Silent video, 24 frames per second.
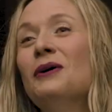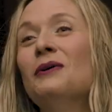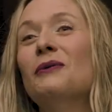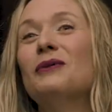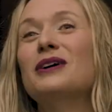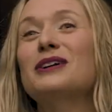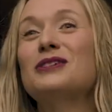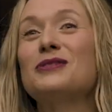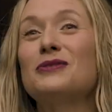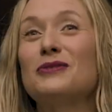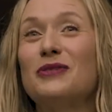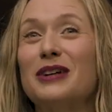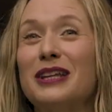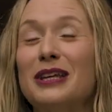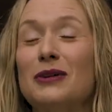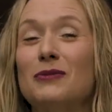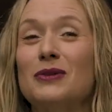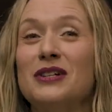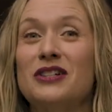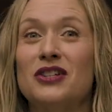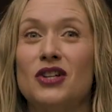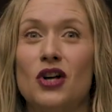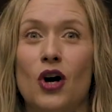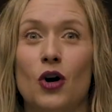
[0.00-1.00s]
Which really
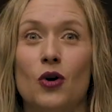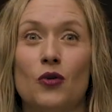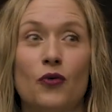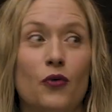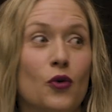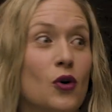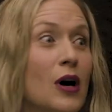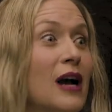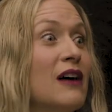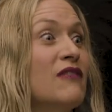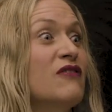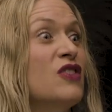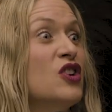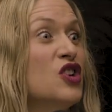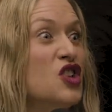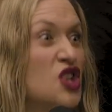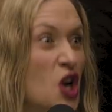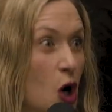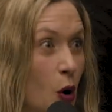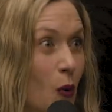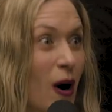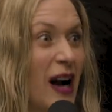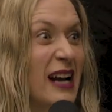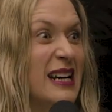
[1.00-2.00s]
was code for I have
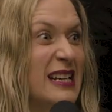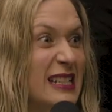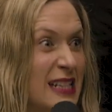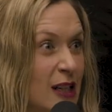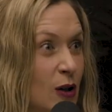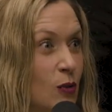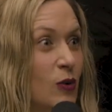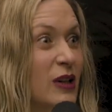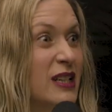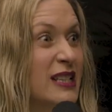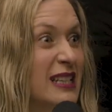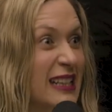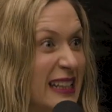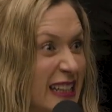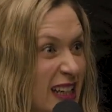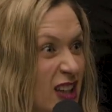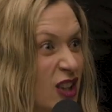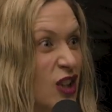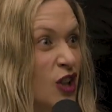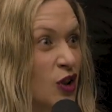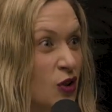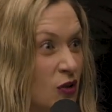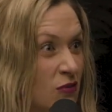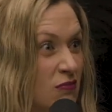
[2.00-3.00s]
no idea what to
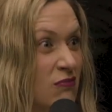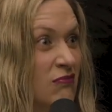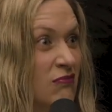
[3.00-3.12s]
get you.